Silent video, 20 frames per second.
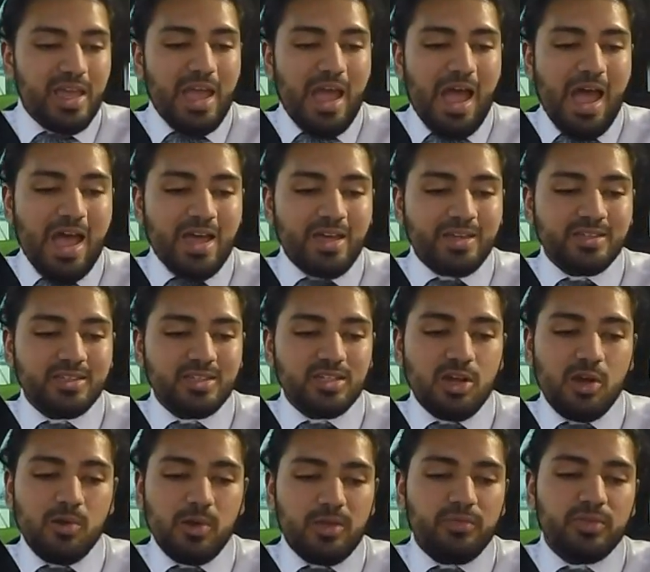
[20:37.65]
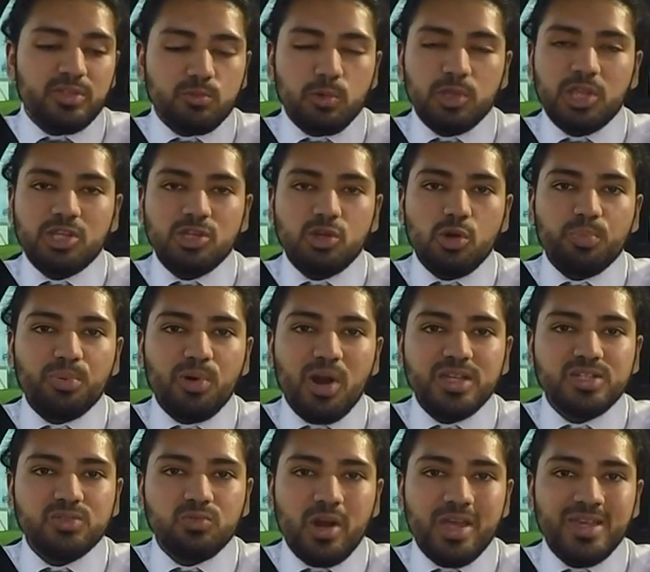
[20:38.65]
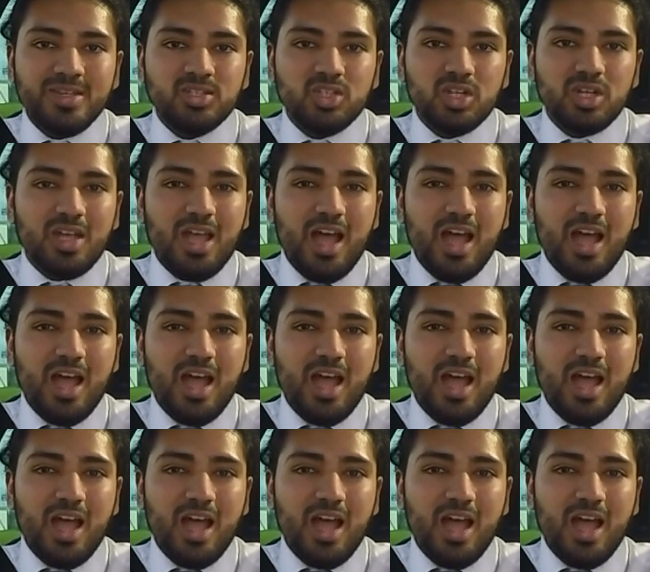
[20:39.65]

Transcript: And you know, if it's within your price range,